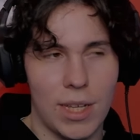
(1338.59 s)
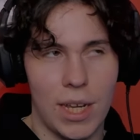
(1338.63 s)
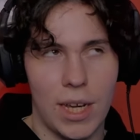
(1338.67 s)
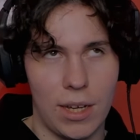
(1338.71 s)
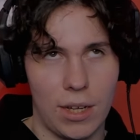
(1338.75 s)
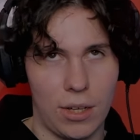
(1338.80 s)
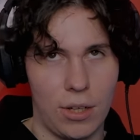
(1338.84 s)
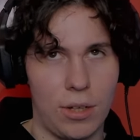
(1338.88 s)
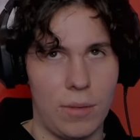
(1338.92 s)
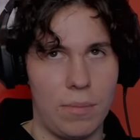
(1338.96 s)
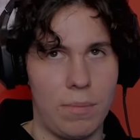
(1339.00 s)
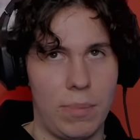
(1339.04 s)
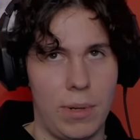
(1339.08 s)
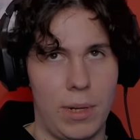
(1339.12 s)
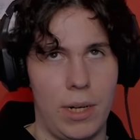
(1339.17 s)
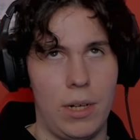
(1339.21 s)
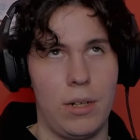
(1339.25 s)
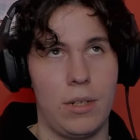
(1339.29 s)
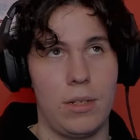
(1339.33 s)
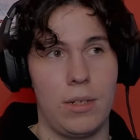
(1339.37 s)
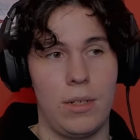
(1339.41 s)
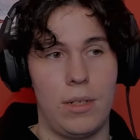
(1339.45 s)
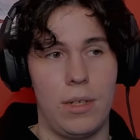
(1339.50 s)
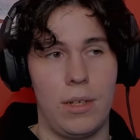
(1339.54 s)
a good
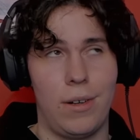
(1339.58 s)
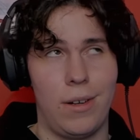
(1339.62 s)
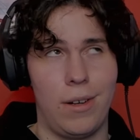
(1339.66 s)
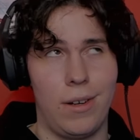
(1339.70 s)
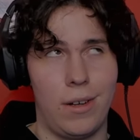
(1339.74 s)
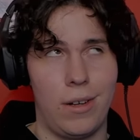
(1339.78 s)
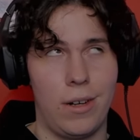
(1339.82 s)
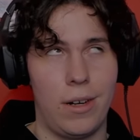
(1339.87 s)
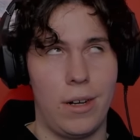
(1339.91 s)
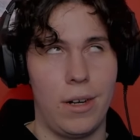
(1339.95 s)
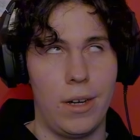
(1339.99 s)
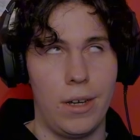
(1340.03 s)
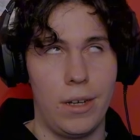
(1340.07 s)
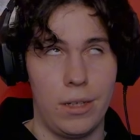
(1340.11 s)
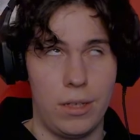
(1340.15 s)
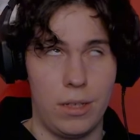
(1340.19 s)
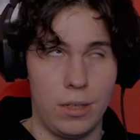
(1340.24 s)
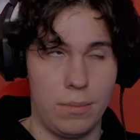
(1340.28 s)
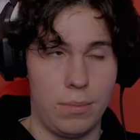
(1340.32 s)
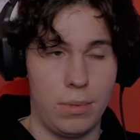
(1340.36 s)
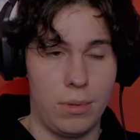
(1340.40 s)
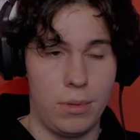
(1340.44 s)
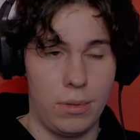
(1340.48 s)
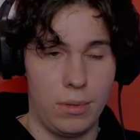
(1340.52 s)
person at heart, I
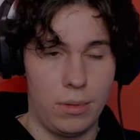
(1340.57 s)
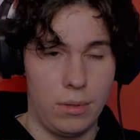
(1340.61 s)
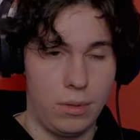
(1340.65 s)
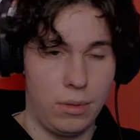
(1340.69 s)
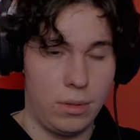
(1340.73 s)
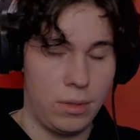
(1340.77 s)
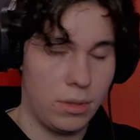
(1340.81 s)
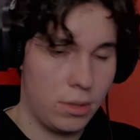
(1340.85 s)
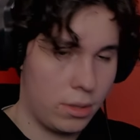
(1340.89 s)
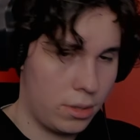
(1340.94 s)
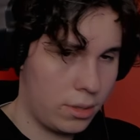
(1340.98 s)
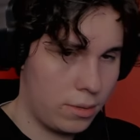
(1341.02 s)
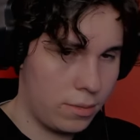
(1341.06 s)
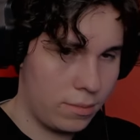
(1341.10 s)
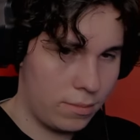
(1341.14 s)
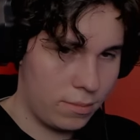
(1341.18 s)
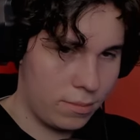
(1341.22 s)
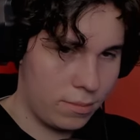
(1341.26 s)
suppose.